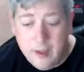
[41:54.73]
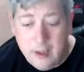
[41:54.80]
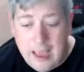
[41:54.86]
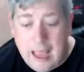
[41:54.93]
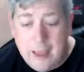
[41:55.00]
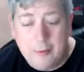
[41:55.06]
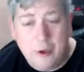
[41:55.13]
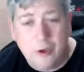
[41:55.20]

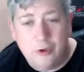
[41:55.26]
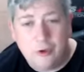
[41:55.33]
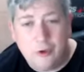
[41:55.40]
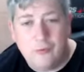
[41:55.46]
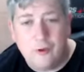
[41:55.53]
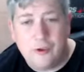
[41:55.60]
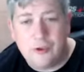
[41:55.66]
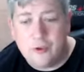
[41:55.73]
Habakkuk 2
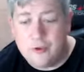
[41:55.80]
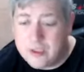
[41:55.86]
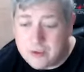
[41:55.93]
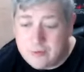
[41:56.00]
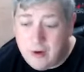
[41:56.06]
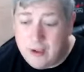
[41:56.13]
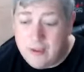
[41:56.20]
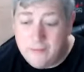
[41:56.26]
verse 2 says,
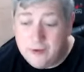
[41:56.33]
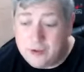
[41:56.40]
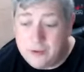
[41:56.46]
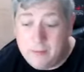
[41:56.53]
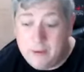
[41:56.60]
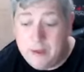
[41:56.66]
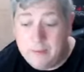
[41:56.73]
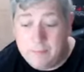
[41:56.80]
write the vision and
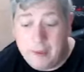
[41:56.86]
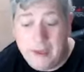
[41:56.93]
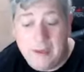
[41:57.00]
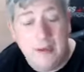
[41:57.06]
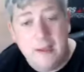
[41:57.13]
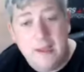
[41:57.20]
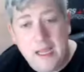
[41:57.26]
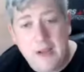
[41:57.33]
make it plain,
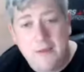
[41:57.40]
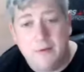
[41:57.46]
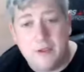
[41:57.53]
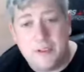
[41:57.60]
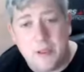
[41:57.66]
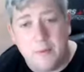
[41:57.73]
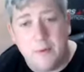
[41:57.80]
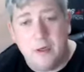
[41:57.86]
even if
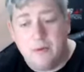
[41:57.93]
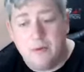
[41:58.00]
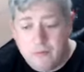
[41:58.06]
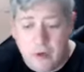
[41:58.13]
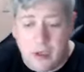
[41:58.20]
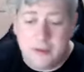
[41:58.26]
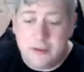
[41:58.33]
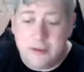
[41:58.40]
someone can
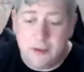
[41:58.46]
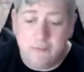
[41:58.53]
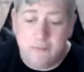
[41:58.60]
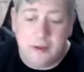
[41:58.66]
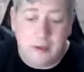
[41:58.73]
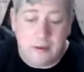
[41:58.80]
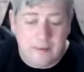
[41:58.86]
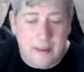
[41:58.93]

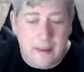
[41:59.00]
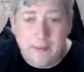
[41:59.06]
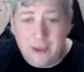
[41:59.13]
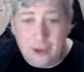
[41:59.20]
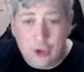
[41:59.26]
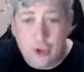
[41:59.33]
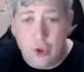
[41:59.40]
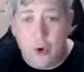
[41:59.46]
read it. That means
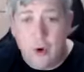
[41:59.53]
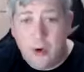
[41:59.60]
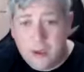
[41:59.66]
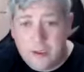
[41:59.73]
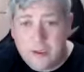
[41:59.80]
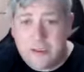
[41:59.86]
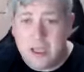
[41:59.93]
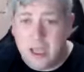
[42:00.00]
short,
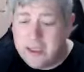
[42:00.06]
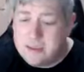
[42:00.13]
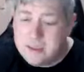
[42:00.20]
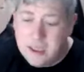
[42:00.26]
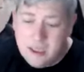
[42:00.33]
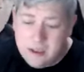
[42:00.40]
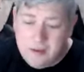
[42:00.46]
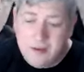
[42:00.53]
concise,
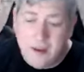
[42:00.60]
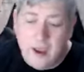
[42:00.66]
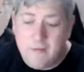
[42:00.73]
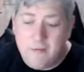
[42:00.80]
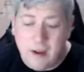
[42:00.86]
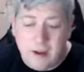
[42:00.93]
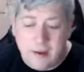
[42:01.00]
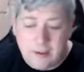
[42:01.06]

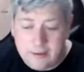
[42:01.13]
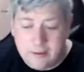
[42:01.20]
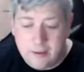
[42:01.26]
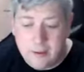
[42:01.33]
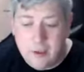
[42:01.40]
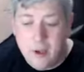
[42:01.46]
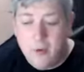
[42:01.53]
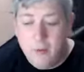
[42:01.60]
direct.
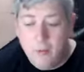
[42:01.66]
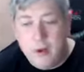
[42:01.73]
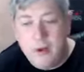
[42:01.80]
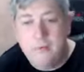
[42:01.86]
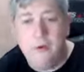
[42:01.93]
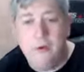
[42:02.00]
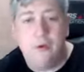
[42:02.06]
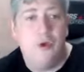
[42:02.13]
One
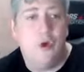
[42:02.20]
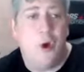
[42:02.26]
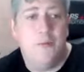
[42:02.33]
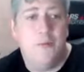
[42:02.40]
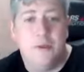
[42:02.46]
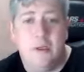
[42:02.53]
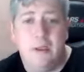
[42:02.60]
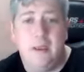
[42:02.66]
of your
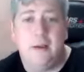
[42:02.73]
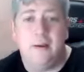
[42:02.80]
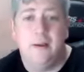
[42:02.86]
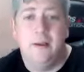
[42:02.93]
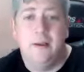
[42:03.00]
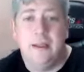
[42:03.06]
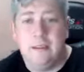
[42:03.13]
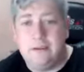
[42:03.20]
jobs as a leader
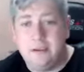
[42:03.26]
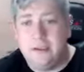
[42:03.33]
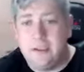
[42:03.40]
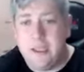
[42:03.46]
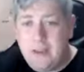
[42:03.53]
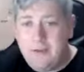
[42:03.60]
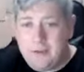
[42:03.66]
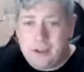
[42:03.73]
is to
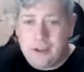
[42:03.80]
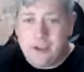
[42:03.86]
take this